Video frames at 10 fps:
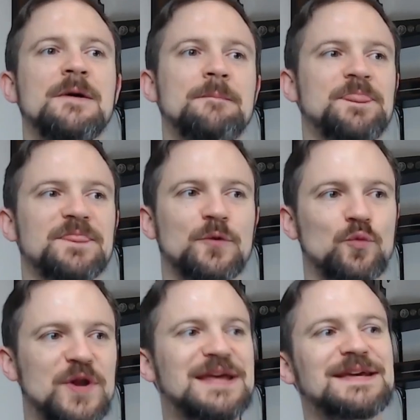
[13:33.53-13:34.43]
the
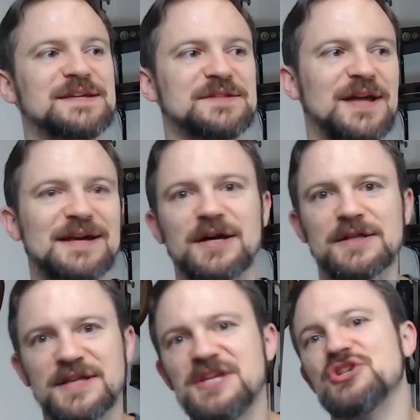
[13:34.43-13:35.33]
ring is like a
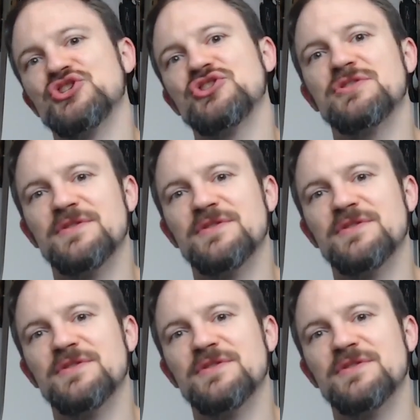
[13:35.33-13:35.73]
leash